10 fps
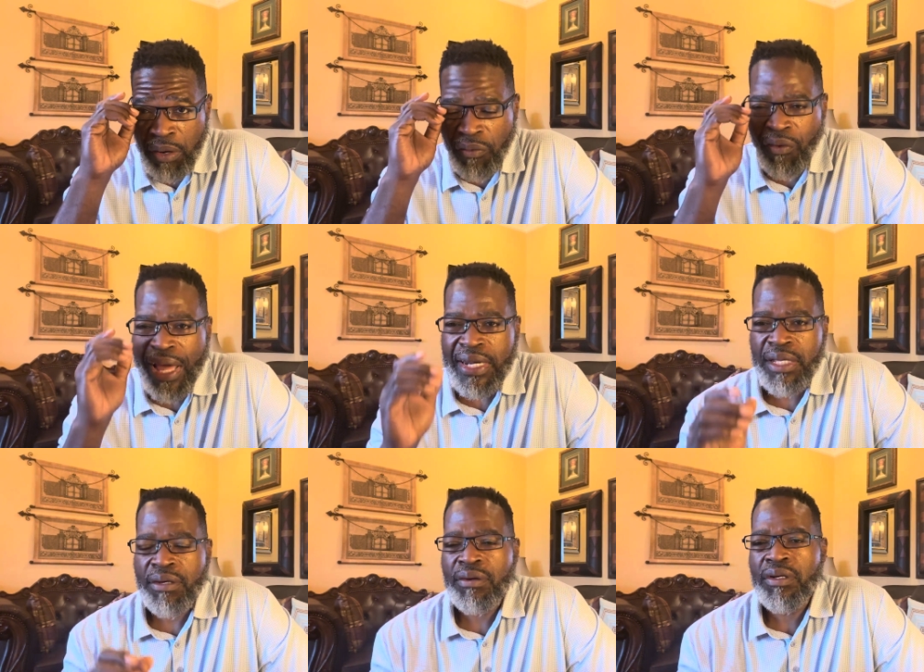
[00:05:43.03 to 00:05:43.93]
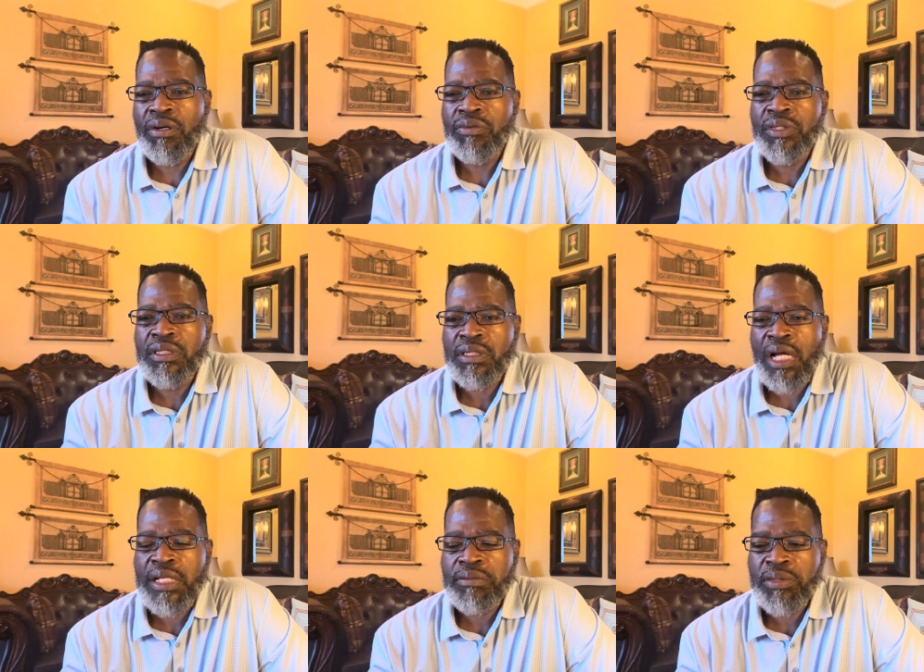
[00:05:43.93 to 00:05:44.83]
right here on this
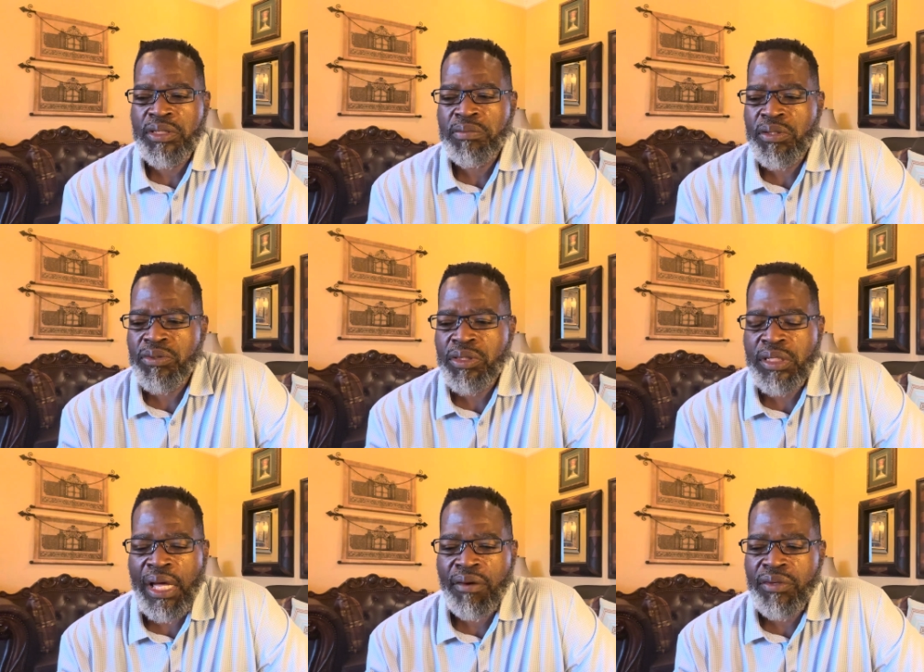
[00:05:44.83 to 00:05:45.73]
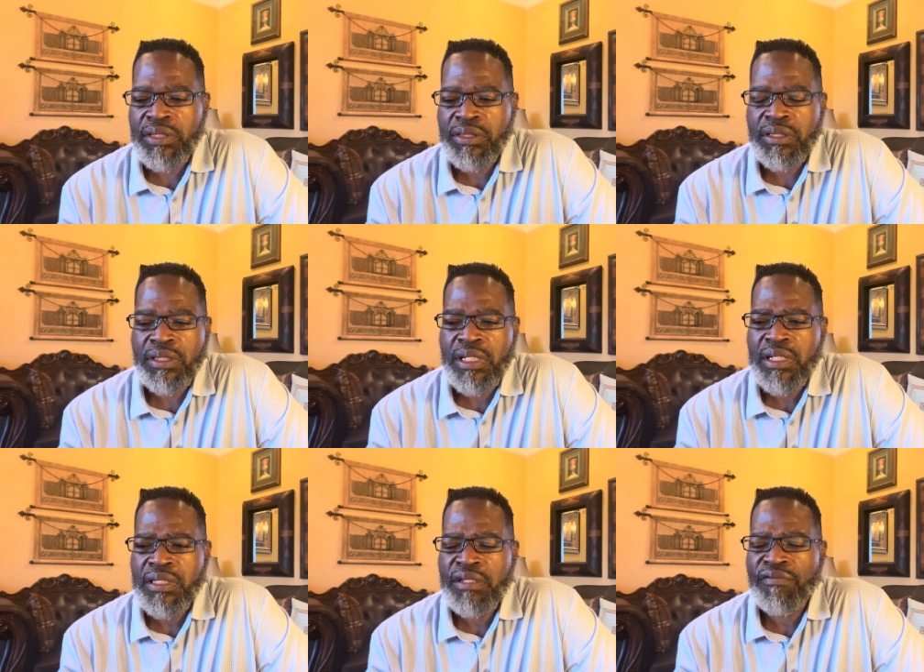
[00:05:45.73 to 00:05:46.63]
Gospel Explosions outreach to the
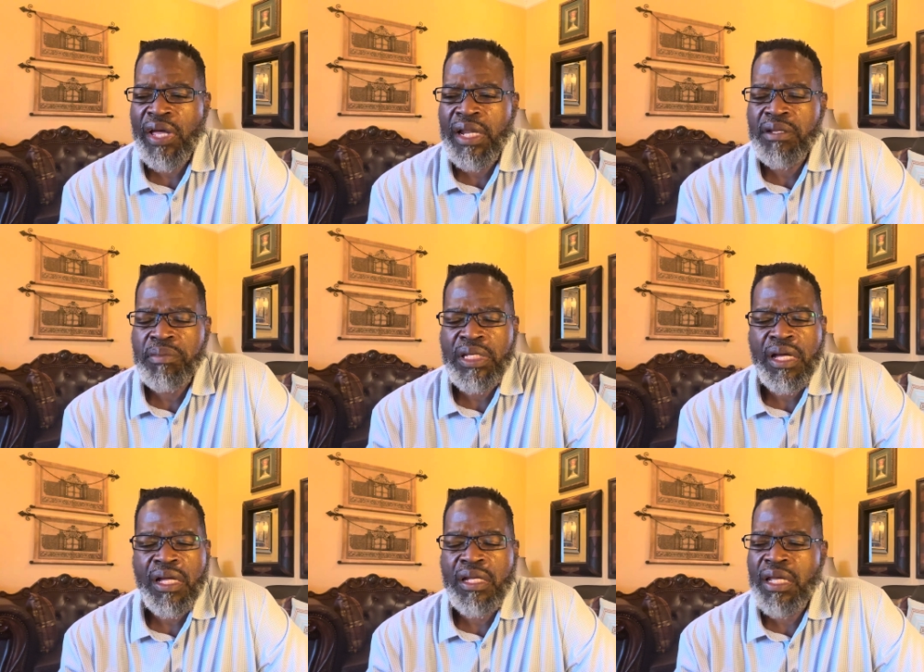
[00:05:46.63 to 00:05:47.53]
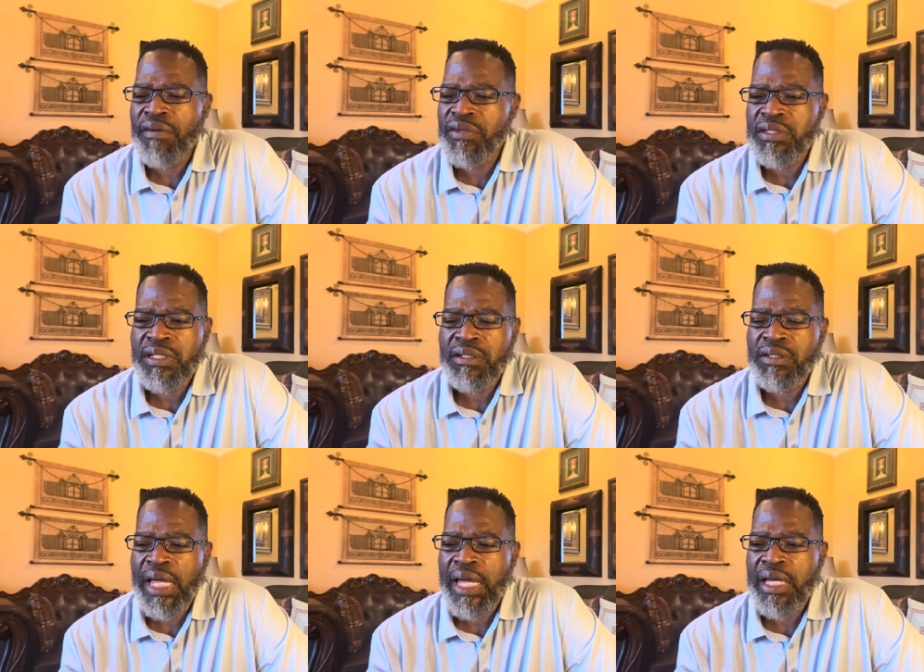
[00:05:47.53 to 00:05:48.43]
Tennessee Valley and beyond every single
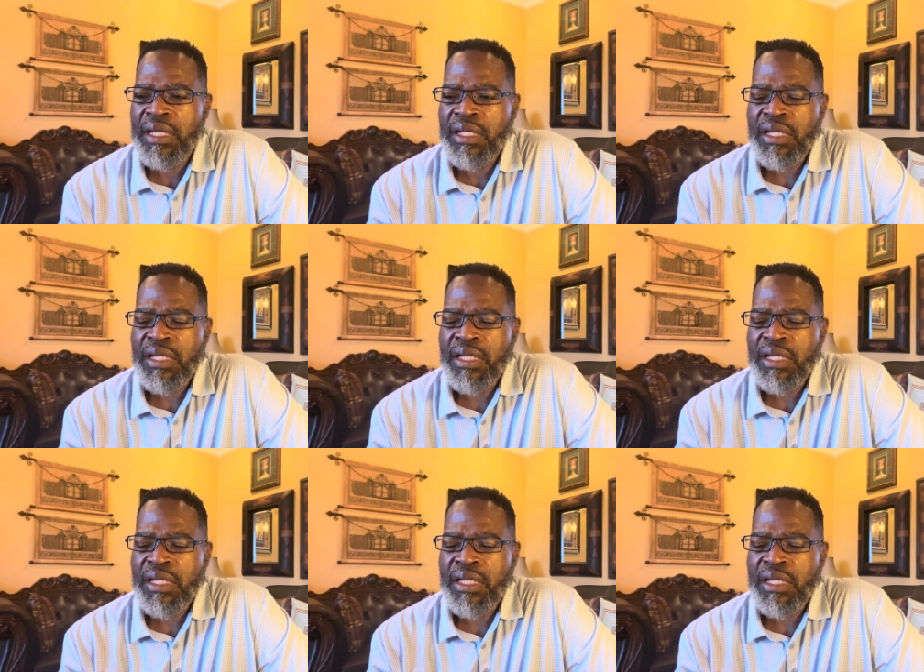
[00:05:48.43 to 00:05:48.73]
day.